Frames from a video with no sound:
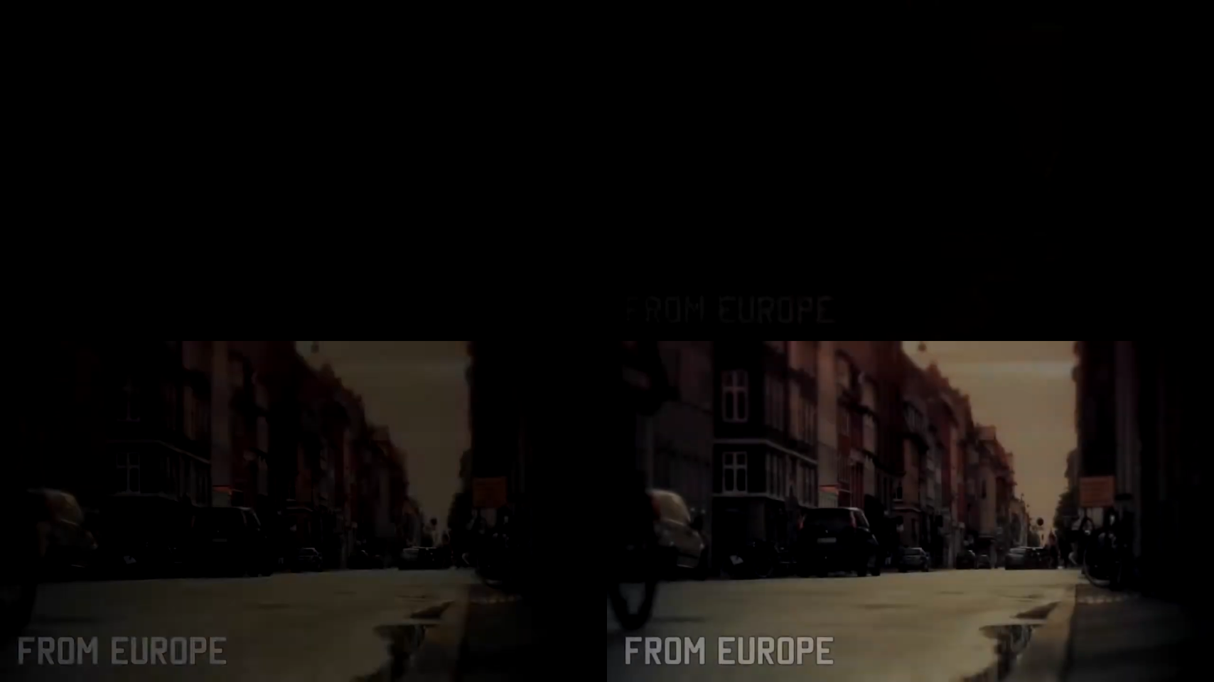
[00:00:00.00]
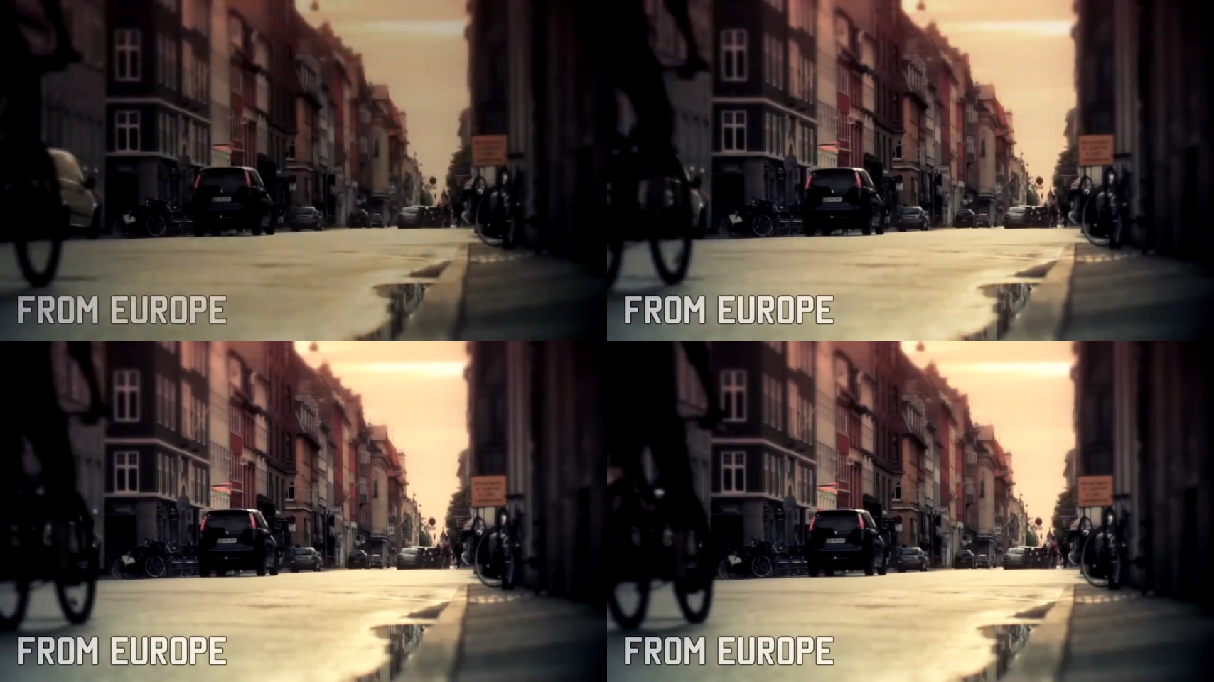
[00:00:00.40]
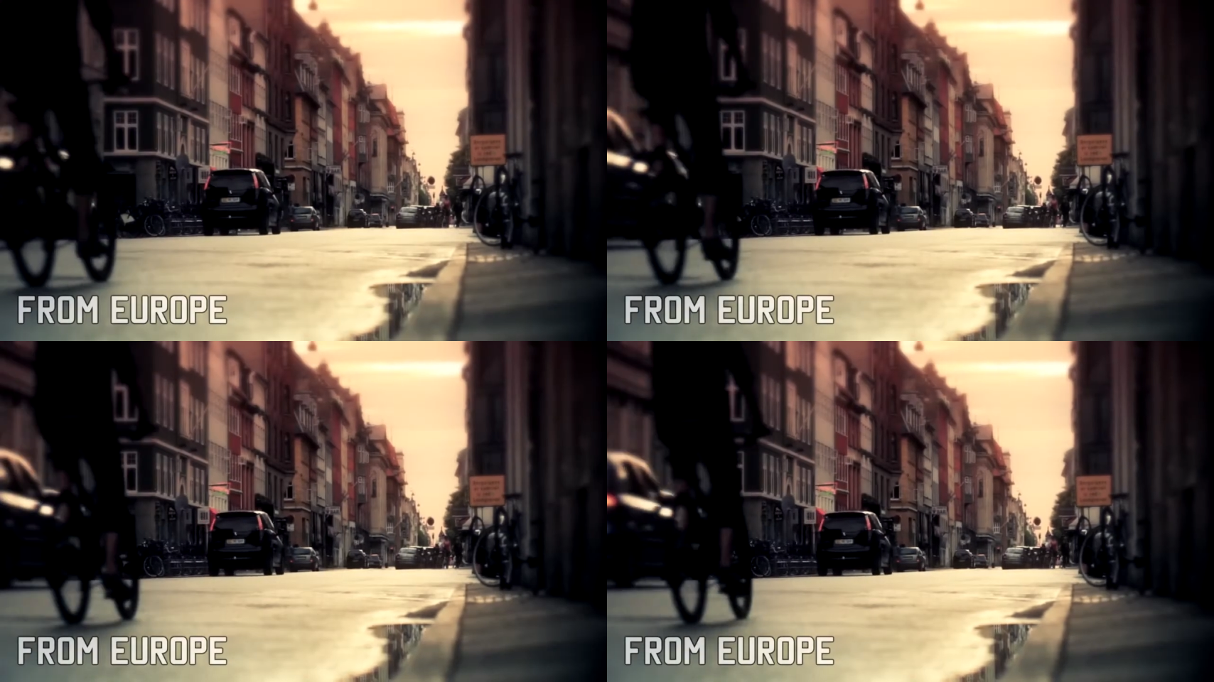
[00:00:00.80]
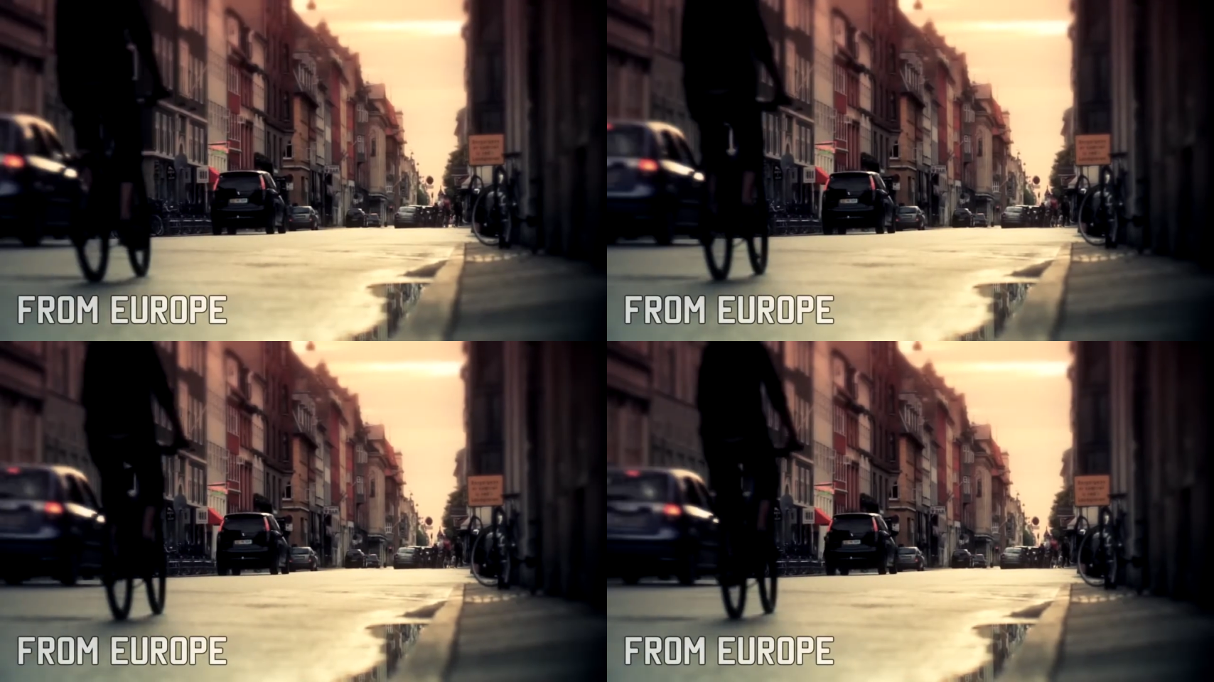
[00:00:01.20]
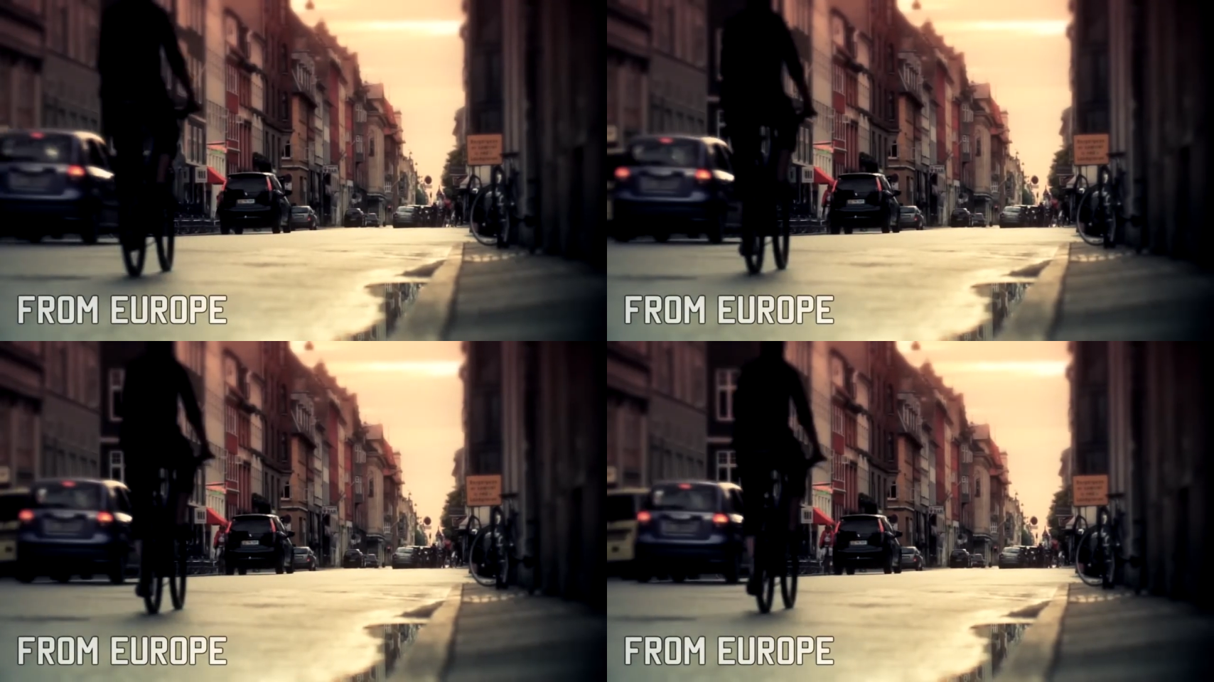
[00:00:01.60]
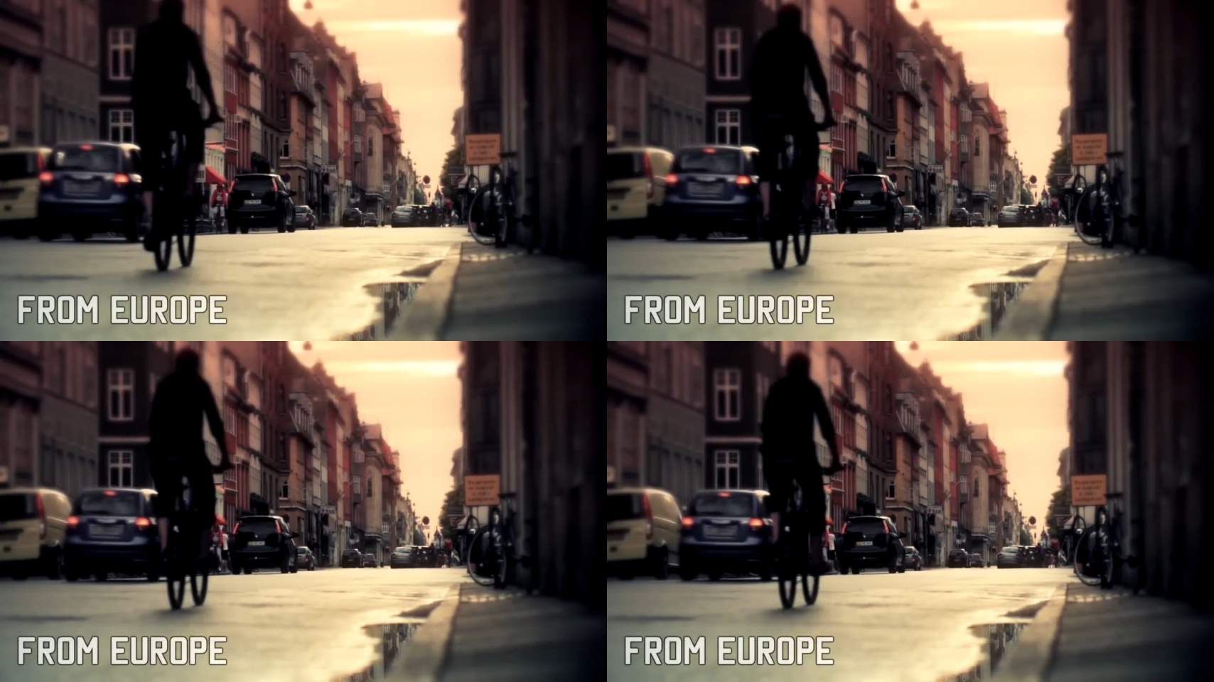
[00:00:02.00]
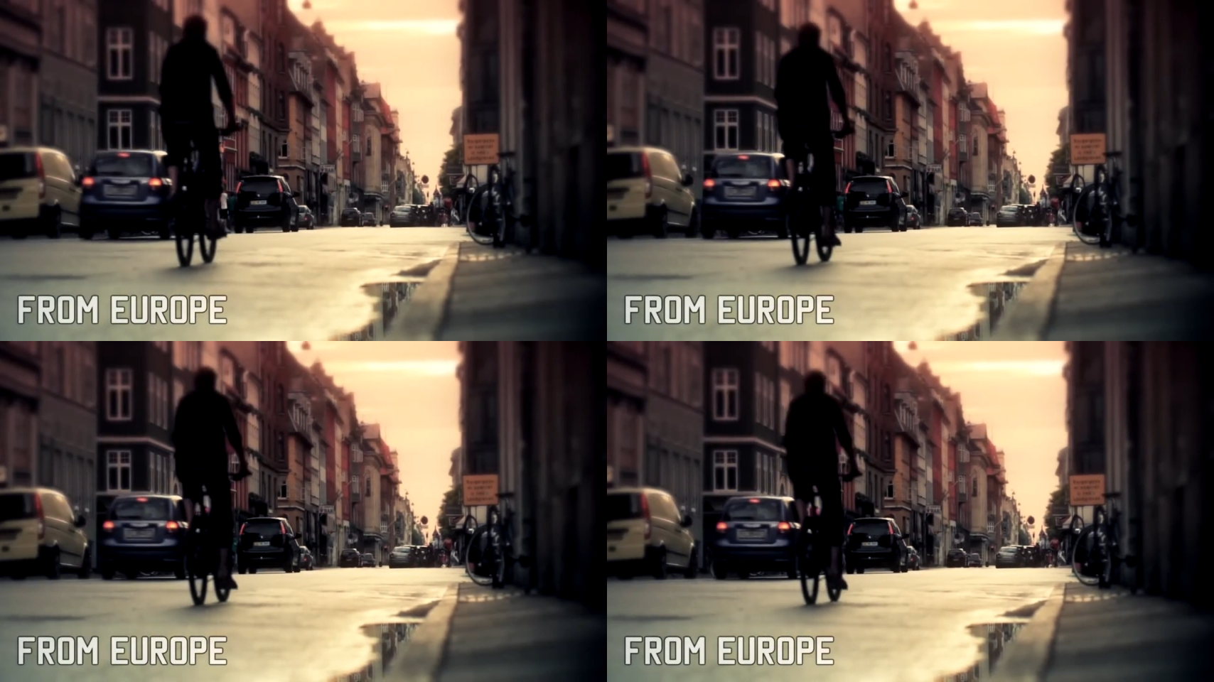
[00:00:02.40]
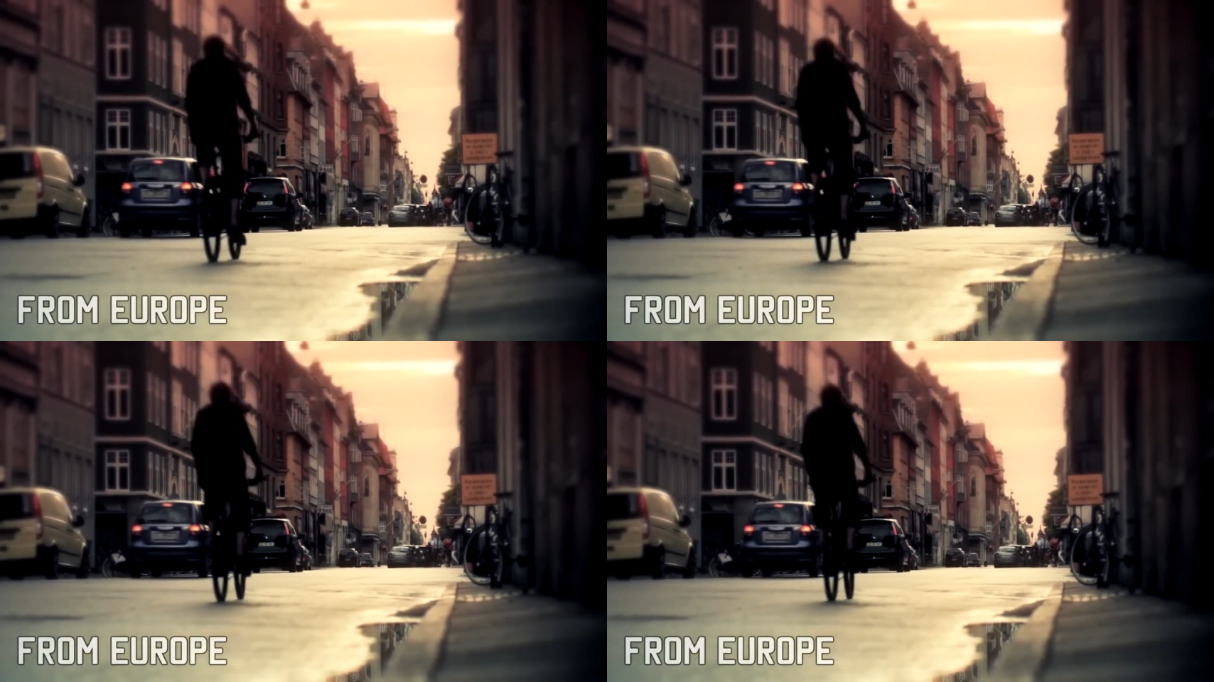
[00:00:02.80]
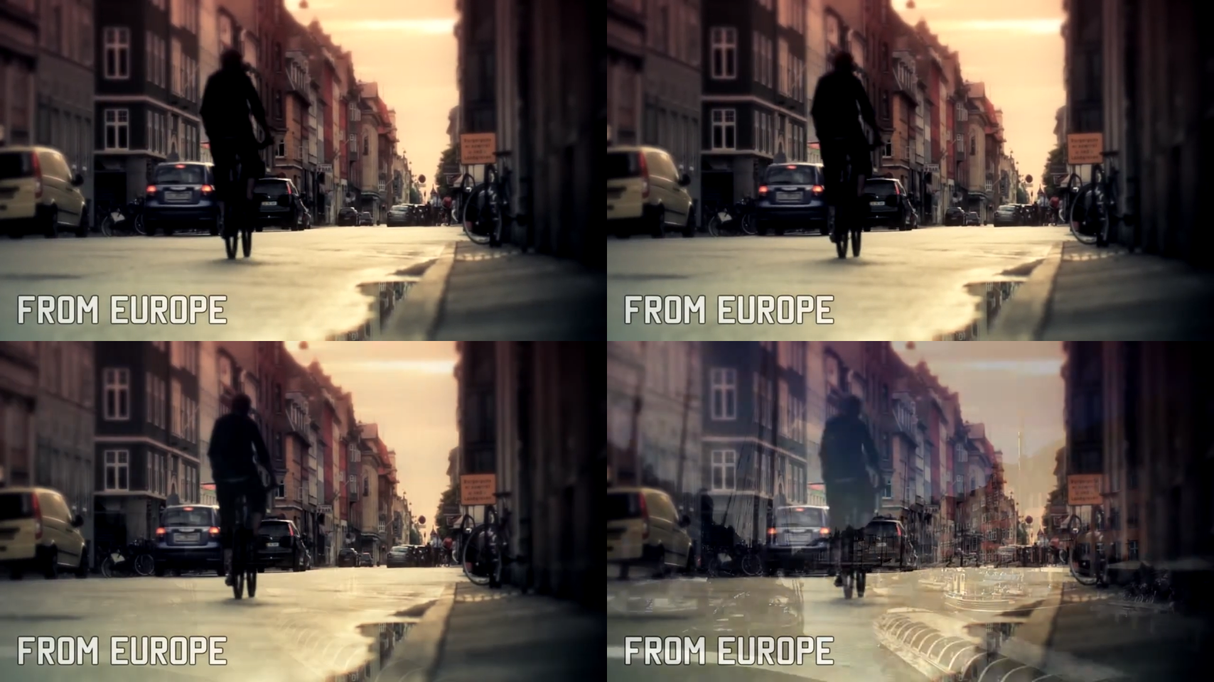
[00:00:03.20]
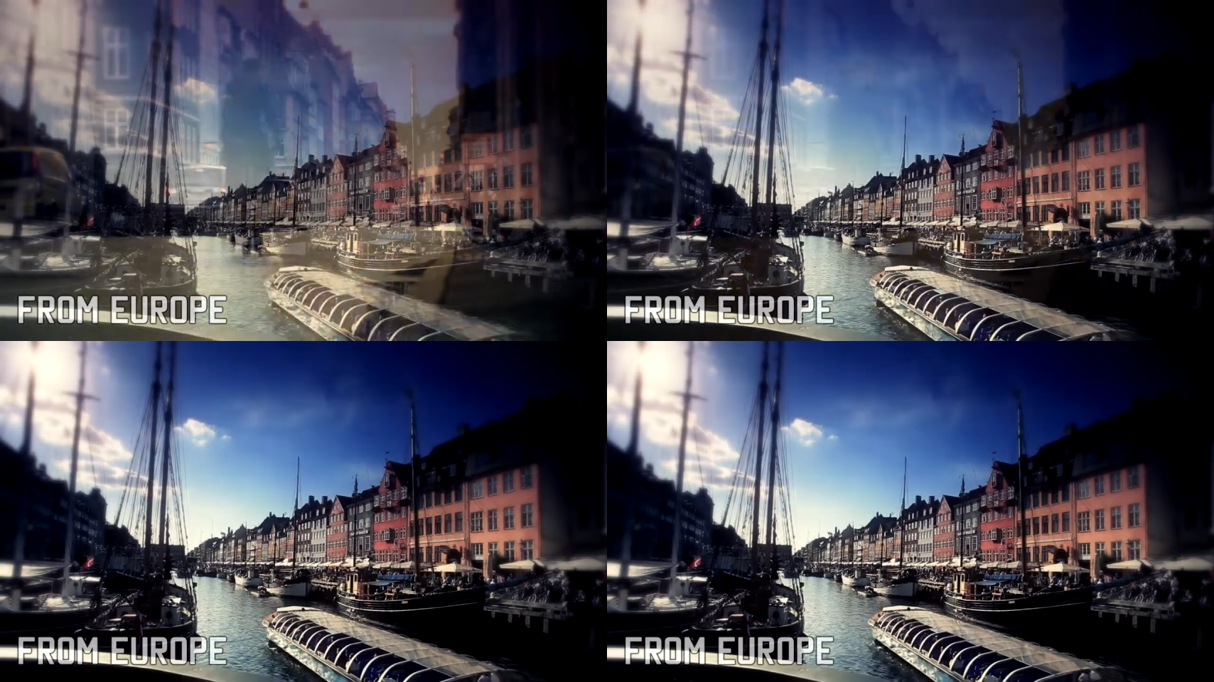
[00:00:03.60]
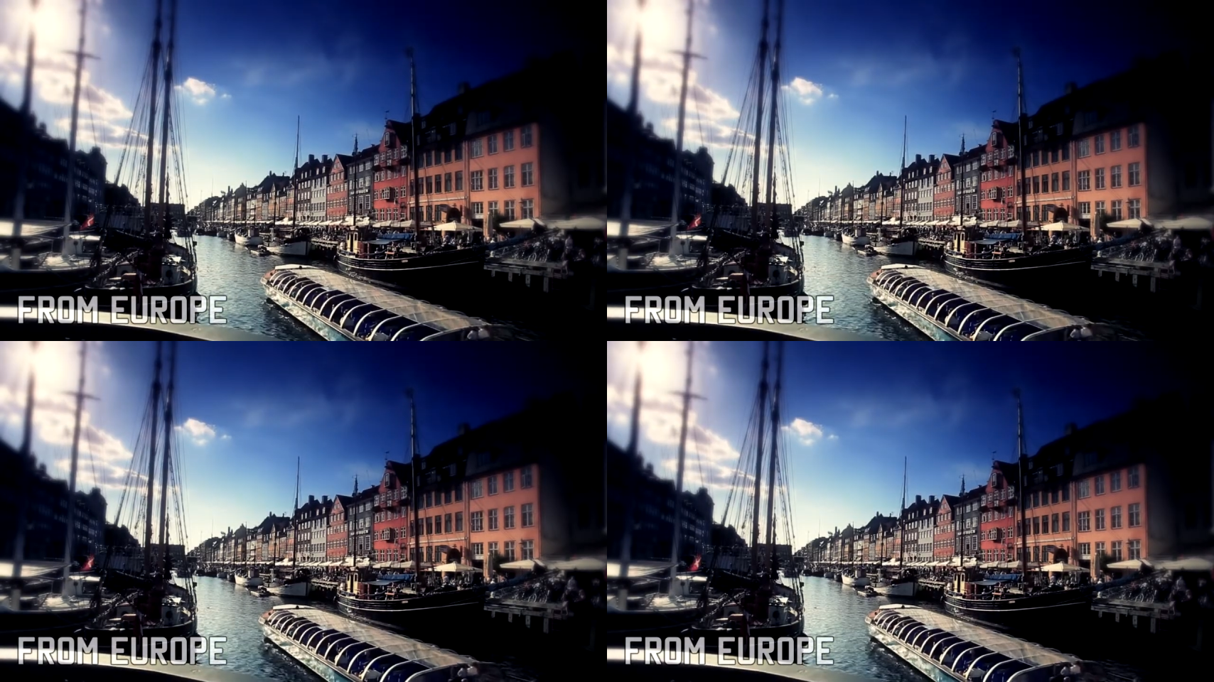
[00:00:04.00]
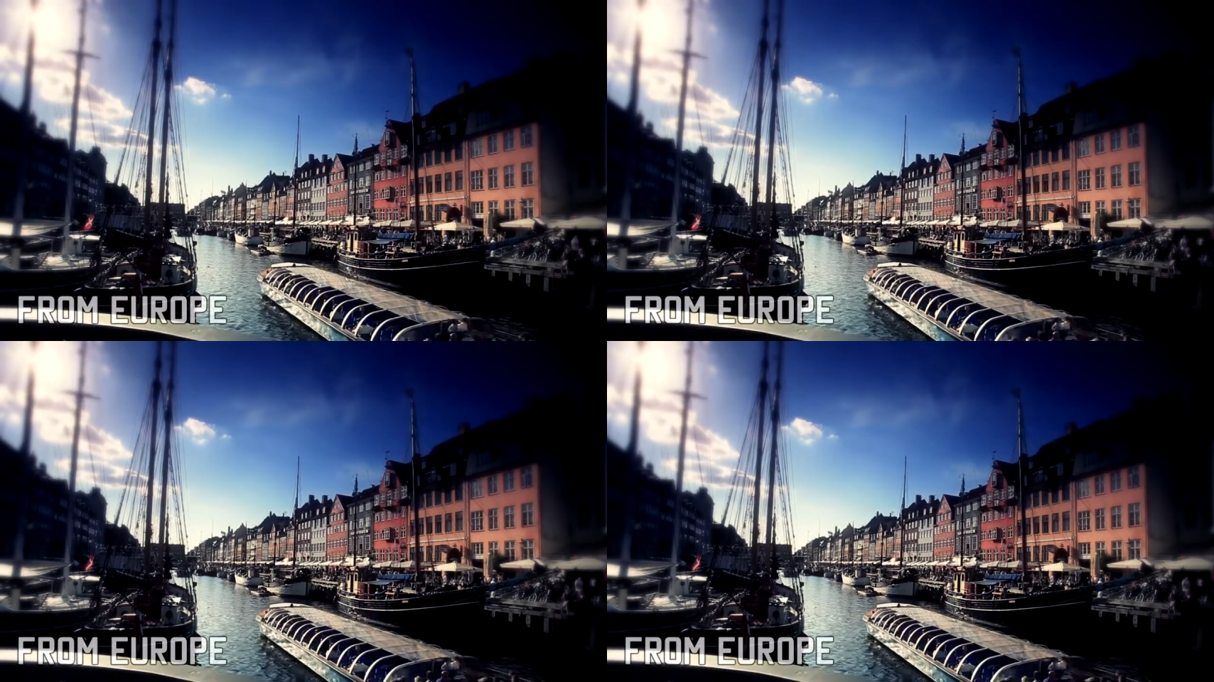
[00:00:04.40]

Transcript: Nobody's mouth can be seen.